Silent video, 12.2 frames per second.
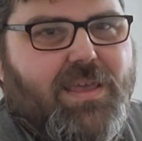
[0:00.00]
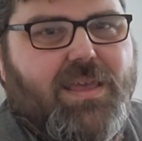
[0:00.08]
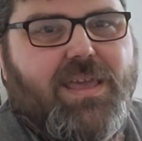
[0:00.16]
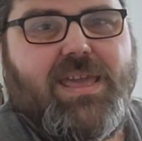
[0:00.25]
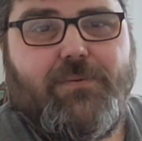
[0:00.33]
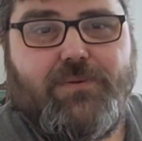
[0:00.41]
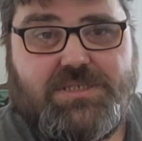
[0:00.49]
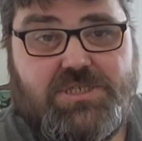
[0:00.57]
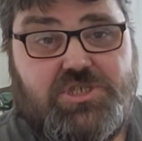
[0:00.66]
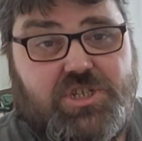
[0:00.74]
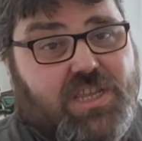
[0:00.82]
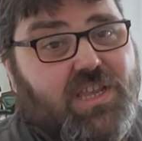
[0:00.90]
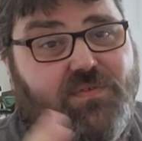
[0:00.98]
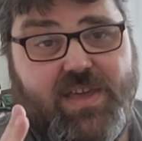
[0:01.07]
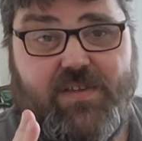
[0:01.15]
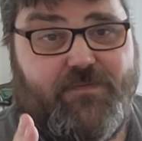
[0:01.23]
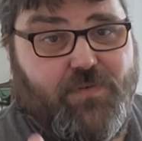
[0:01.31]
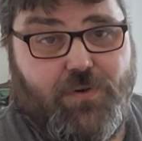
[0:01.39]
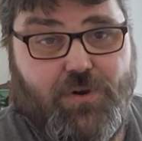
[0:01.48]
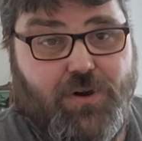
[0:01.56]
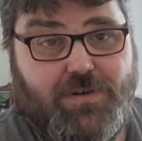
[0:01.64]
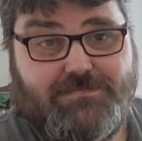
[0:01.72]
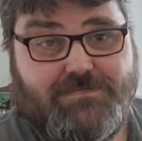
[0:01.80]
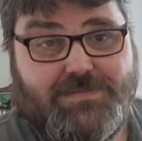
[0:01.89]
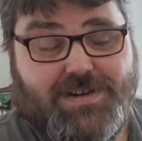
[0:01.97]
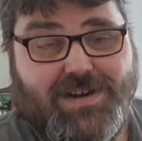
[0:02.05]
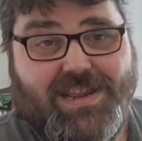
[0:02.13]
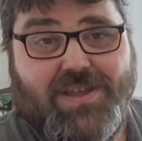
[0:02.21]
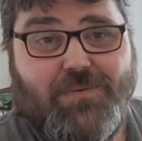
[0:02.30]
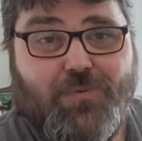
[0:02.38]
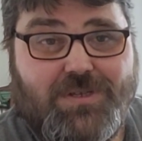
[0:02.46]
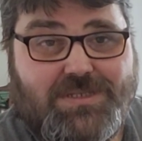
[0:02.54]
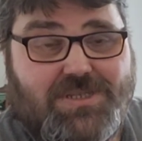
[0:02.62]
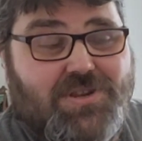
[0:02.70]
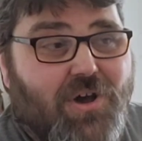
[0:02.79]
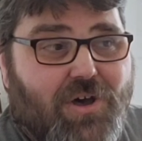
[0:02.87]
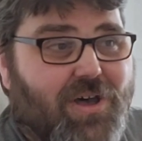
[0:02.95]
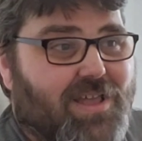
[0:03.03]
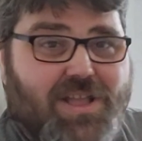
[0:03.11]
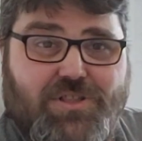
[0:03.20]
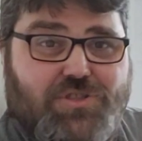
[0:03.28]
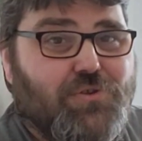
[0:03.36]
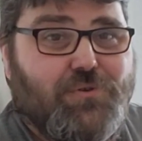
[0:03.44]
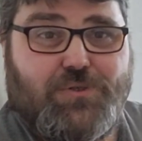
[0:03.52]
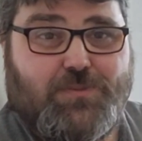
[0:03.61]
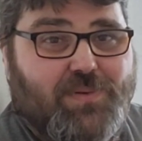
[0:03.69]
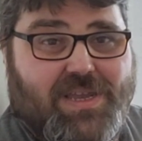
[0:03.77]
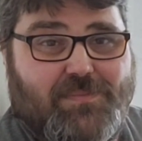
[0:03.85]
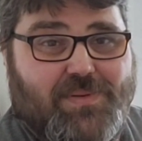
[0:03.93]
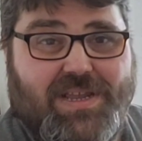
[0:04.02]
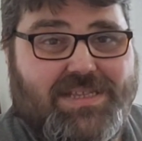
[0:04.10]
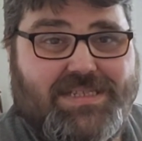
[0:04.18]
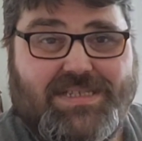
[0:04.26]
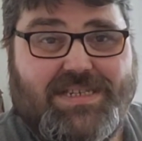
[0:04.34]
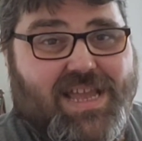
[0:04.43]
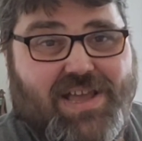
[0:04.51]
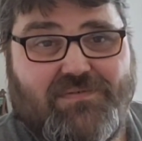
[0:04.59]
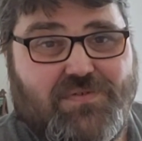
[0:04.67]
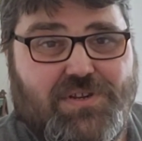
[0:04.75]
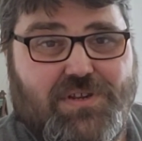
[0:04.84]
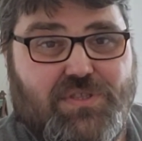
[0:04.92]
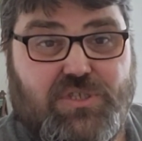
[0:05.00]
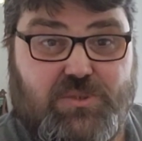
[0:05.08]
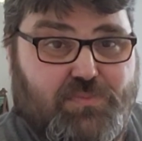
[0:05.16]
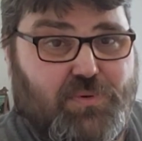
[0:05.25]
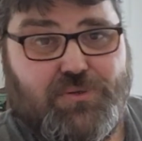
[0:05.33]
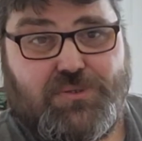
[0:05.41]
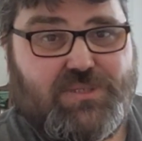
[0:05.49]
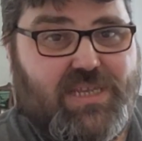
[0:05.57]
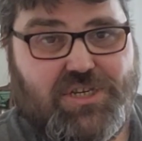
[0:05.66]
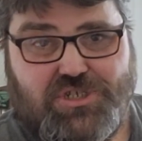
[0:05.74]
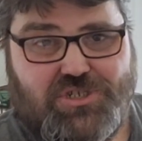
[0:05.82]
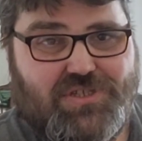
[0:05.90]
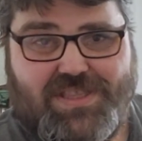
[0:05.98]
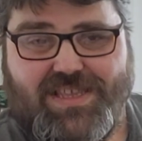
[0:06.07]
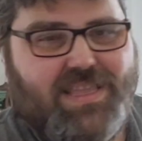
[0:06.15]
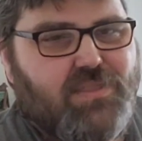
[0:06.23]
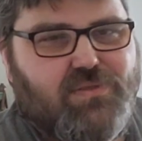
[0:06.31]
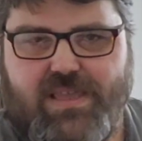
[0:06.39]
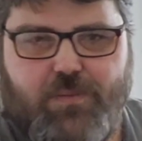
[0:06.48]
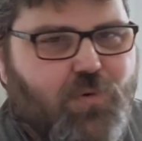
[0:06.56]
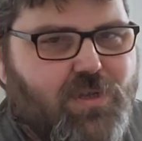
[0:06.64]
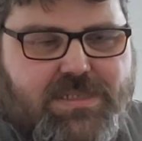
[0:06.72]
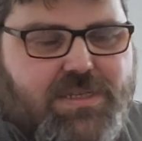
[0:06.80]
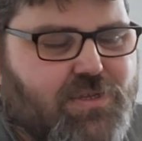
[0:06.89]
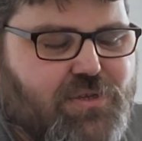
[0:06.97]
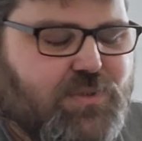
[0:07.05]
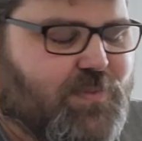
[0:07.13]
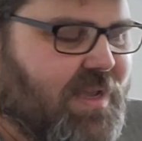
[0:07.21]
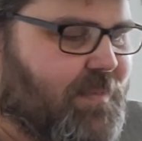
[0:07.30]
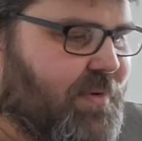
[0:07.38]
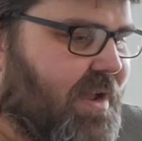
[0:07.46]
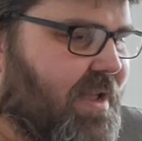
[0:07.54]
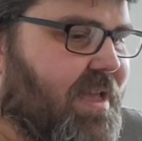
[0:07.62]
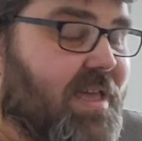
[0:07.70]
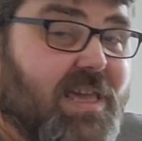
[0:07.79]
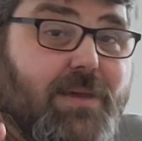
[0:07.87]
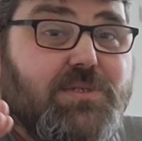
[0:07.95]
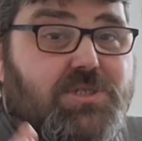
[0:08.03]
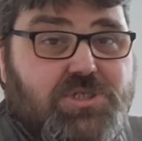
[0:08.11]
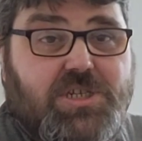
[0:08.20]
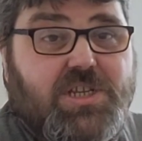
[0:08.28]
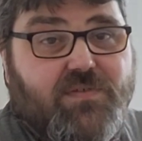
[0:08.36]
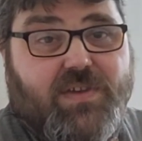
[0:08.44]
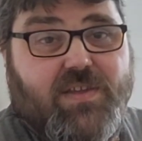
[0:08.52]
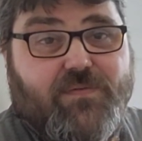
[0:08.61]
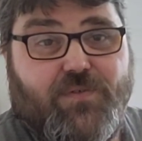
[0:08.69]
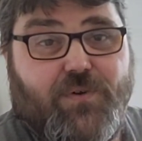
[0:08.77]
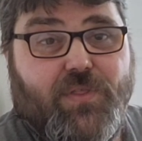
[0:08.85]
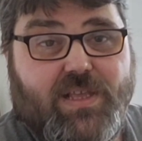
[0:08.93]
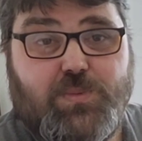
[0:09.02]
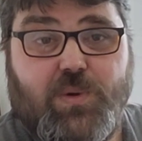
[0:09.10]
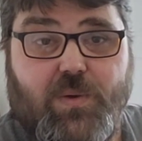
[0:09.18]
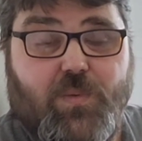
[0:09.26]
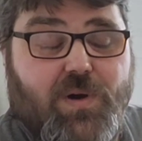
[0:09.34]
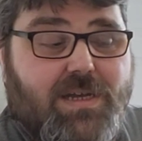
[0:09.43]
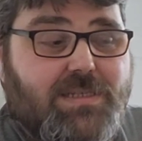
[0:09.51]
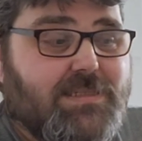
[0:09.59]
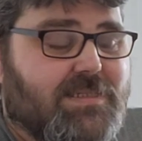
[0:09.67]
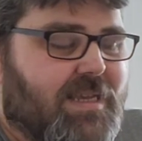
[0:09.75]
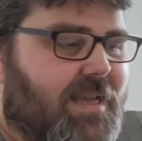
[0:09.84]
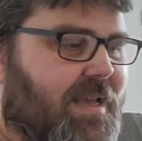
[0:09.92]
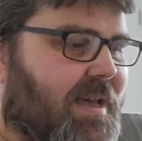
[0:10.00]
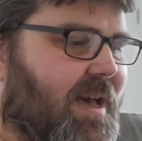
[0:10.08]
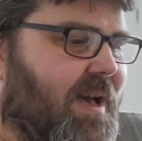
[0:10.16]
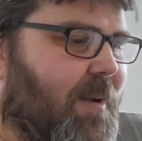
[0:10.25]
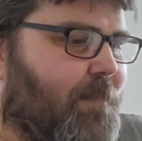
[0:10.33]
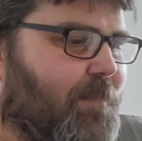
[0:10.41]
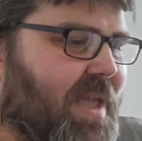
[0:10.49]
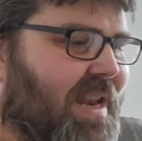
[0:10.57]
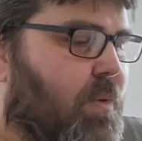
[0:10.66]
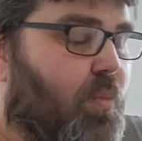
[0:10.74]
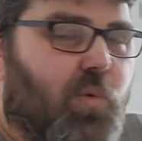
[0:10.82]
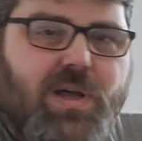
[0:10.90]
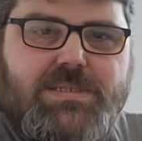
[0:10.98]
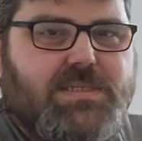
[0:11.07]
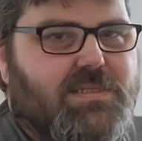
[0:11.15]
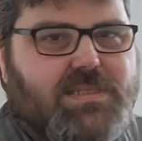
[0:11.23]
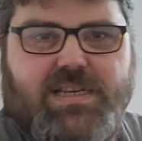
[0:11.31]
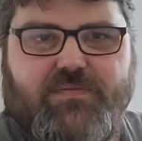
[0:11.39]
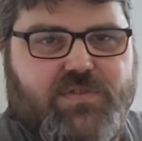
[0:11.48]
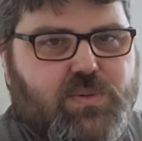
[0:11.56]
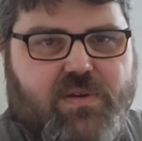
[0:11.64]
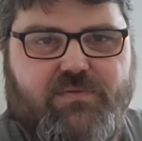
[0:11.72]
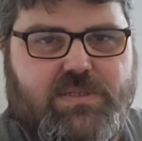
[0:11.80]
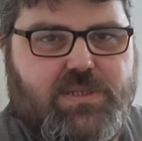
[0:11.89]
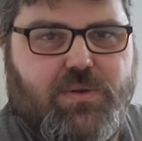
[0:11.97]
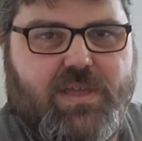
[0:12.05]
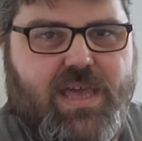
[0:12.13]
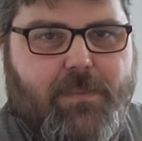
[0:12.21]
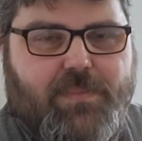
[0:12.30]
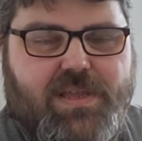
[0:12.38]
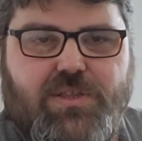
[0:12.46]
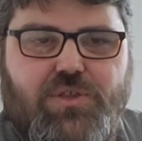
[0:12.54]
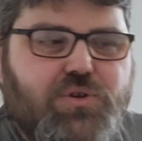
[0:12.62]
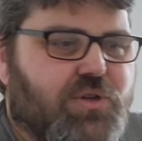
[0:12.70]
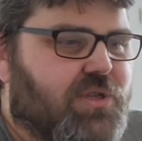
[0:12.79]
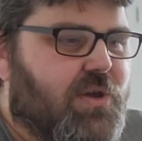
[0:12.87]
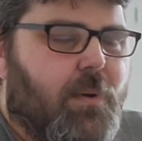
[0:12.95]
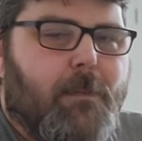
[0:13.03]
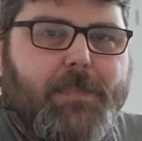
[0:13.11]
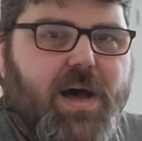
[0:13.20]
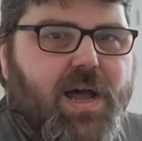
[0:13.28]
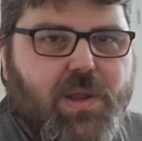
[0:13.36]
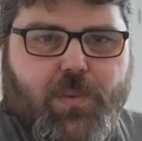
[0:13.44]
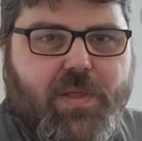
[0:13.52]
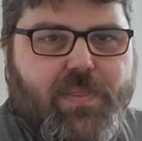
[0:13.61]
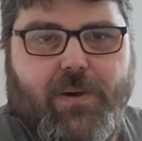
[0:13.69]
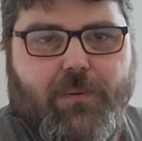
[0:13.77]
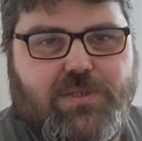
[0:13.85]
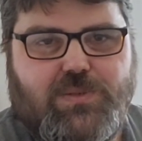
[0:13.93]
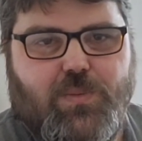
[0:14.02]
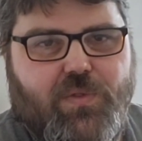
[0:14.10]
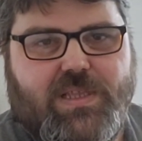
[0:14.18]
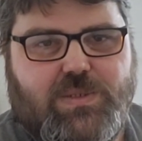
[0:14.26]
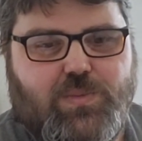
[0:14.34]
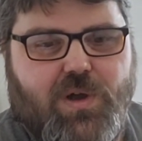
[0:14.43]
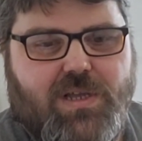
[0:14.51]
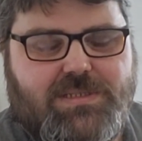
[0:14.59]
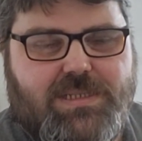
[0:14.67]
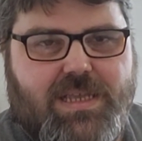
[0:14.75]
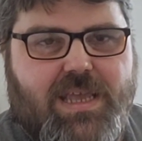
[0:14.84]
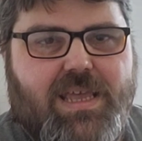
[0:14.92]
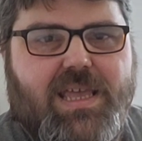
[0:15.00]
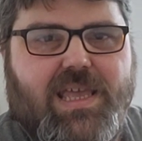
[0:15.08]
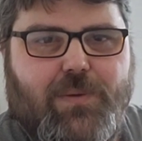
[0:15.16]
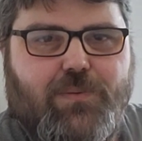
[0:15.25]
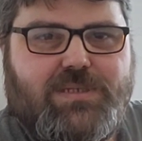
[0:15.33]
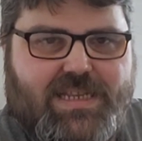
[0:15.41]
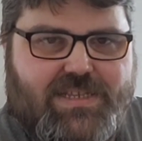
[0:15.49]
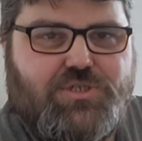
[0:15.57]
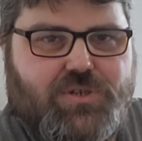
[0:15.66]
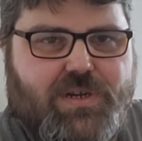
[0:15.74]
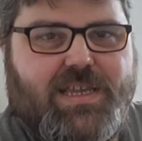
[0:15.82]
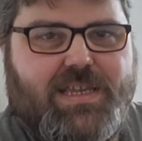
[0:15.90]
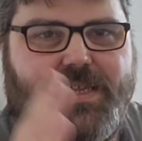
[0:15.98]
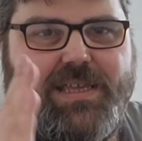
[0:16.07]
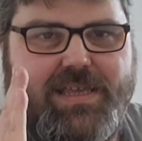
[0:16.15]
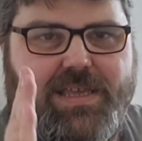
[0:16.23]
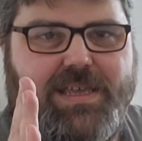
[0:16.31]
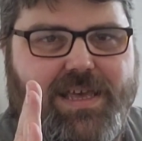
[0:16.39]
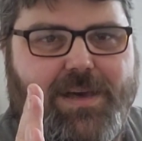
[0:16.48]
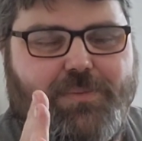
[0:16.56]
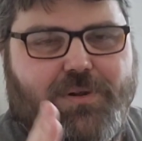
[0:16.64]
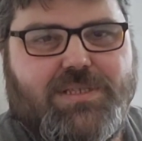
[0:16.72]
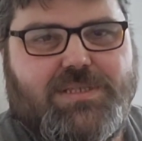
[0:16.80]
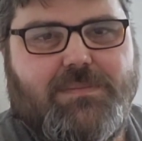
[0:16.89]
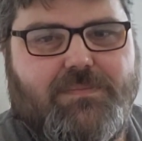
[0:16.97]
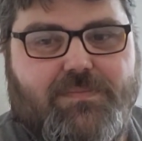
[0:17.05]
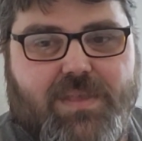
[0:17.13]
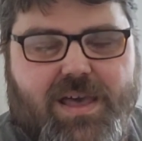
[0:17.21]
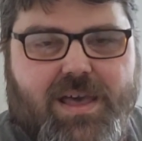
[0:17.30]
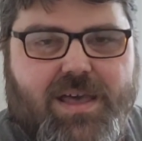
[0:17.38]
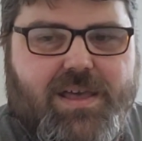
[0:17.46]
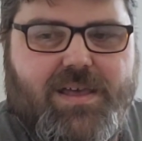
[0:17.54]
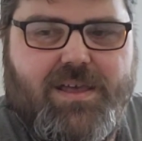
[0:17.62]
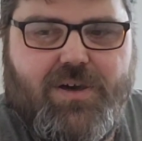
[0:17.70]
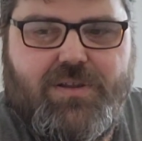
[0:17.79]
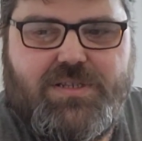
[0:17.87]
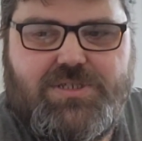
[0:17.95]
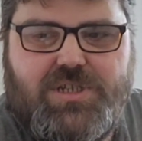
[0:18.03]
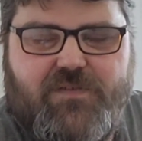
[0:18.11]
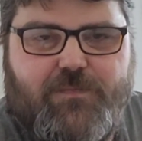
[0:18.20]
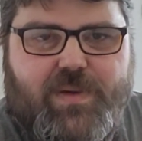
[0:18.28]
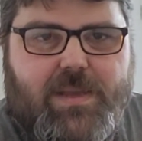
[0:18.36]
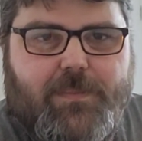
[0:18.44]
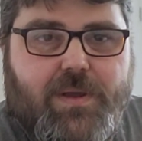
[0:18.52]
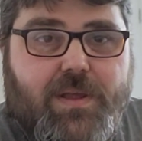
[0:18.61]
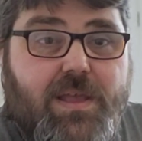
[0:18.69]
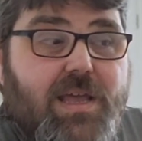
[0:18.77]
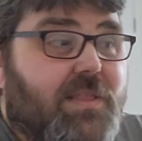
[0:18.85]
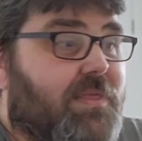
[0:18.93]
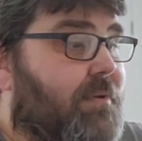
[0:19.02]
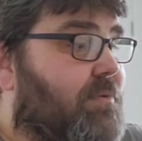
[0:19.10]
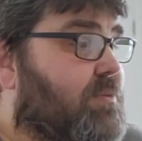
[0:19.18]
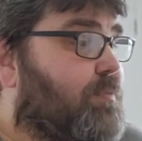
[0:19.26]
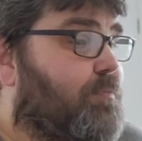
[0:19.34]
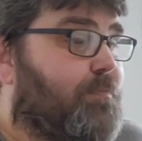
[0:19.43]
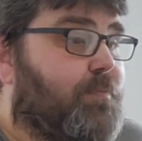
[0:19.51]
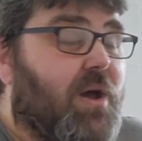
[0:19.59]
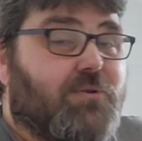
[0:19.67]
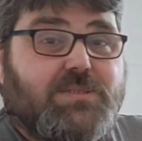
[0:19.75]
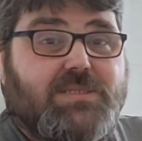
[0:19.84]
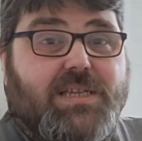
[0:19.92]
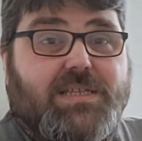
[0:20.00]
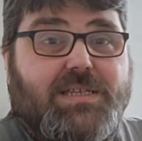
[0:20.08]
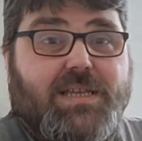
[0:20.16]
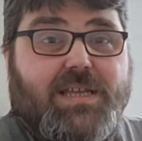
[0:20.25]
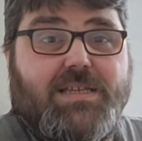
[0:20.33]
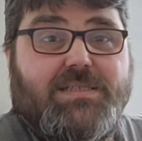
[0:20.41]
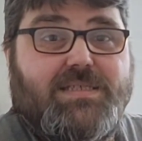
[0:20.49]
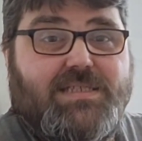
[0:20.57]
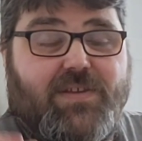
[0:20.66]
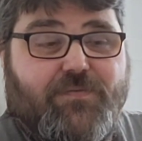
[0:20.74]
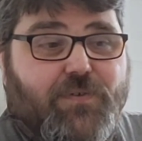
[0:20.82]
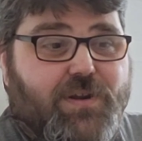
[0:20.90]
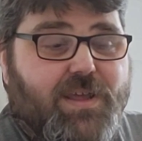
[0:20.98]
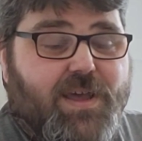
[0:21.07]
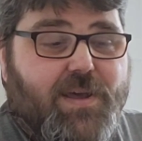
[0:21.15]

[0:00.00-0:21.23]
it was a sheet of A4, right? It was not a newspaper. It didn't have, the sports section, and it wasn't a newspaper. It was a sheet of A4. That's what it was. And it wasn't delivered to every single cabin. You couldn't go and buy one. That wasn't what this was. It was literally a bulletin on a sheet of paper that was posted to different